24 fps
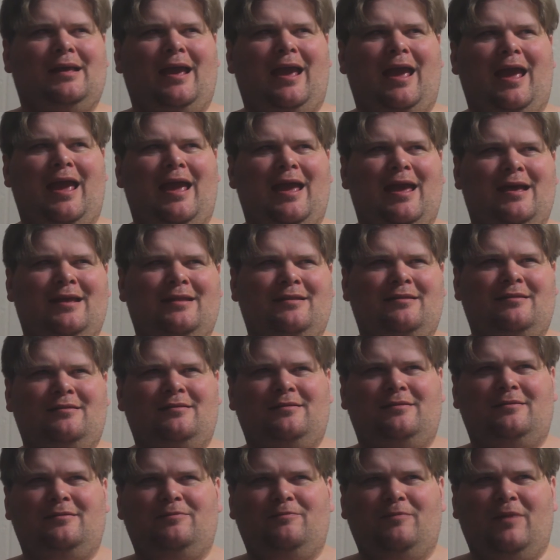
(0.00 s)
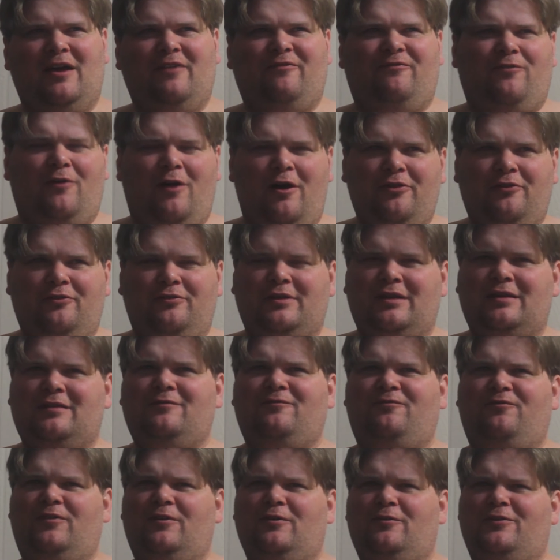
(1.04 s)
And my father
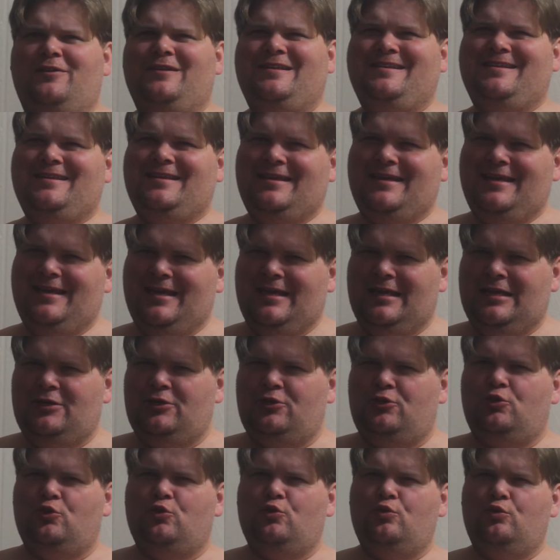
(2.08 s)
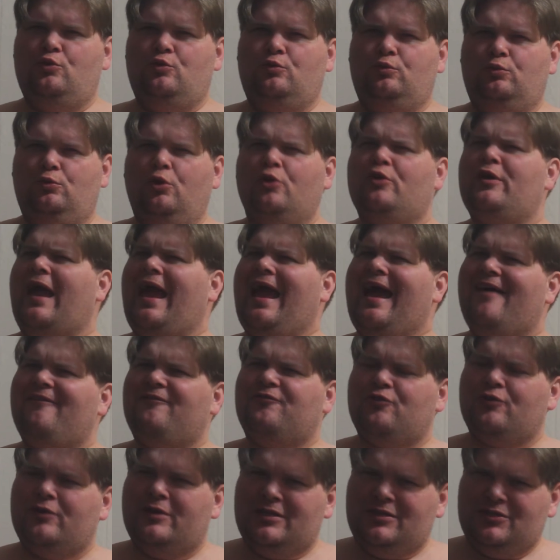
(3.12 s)
didn't feel the need to look
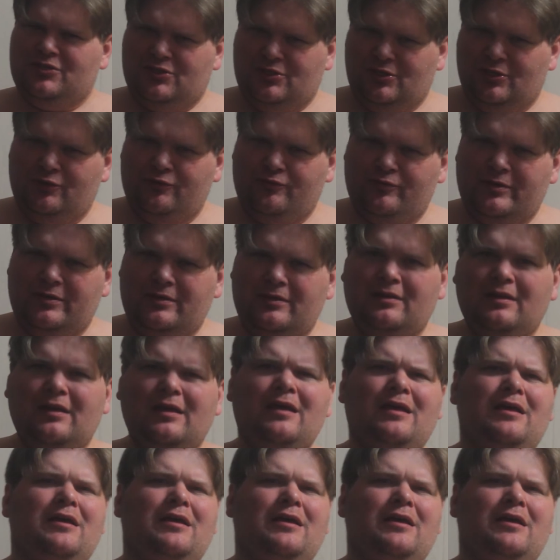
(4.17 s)
after his children.